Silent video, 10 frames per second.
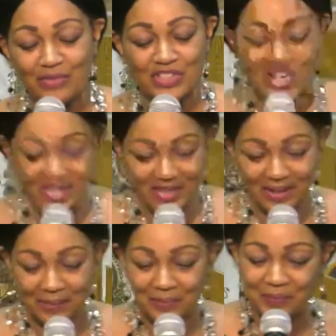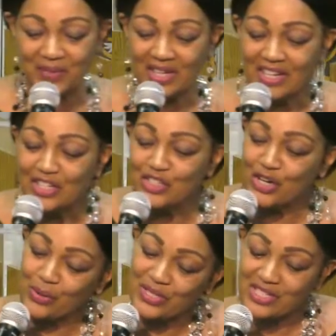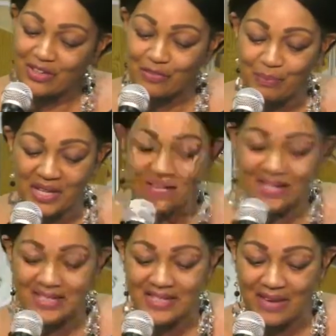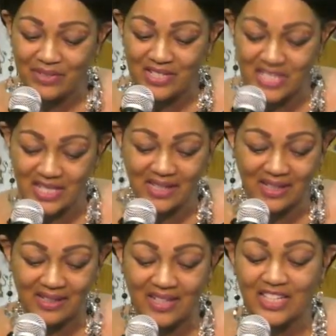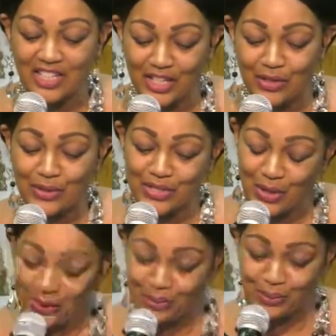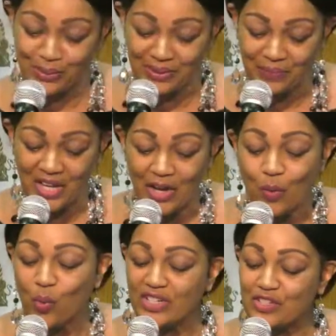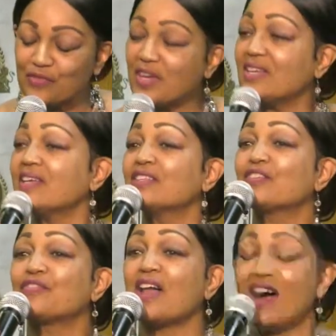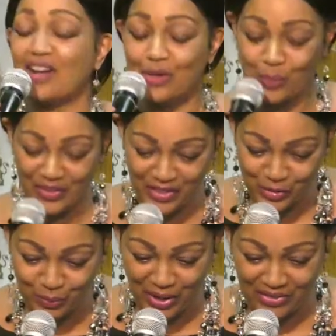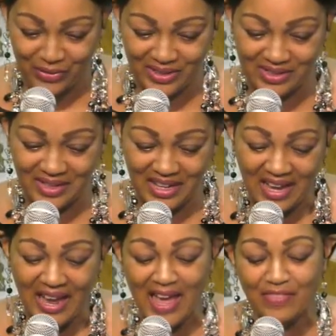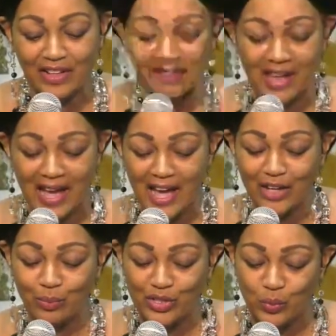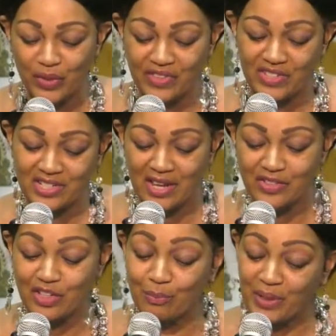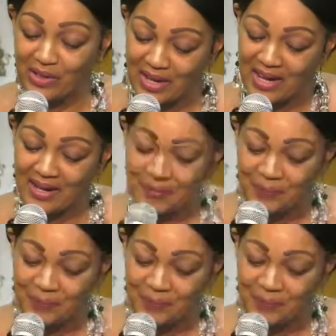Jacob. Joseph, being 17 years old, was feeding the flock with his brethren, and the lad was with the sons of Bilhah